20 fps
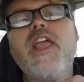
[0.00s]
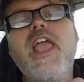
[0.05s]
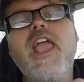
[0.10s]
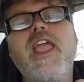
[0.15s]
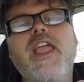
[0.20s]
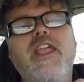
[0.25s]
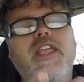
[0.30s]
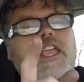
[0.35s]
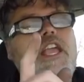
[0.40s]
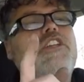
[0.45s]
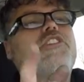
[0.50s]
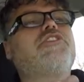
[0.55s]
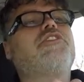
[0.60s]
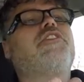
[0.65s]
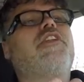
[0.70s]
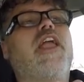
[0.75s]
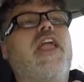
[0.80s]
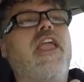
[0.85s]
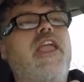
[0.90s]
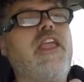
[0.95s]
day,
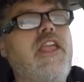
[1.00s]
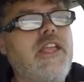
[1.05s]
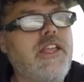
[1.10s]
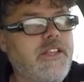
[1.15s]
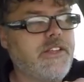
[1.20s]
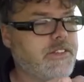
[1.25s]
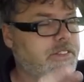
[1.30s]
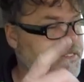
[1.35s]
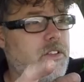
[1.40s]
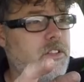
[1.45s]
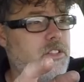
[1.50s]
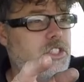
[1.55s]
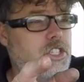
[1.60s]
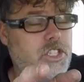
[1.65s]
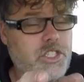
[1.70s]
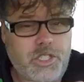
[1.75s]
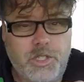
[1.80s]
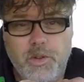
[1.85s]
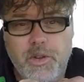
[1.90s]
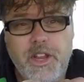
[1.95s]
yesterday,
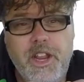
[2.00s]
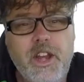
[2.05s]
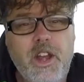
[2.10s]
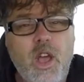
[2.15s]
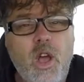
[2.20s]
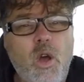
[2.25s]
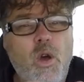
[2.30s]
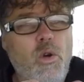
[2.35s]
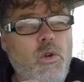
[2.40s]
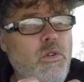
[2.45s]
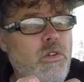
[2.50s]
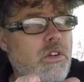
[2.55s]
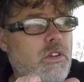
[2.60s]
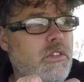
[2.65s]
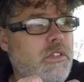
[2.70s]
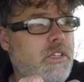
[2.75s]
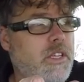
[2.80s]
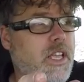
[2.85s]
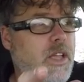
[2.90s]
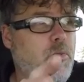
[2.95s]
just so you know,
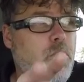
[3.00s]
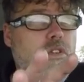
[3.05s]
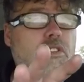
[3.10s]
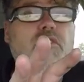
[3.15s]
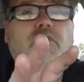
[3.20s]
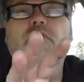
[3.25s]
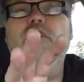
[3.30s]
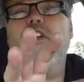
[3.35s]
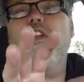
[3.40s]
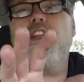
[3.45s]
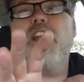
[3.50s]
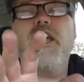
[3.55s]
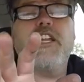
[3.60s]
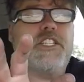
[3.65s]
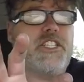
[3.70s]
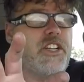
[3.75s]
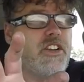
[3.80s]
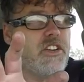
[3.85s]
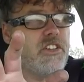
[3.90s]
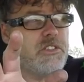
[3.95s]
it wasn't very nice out.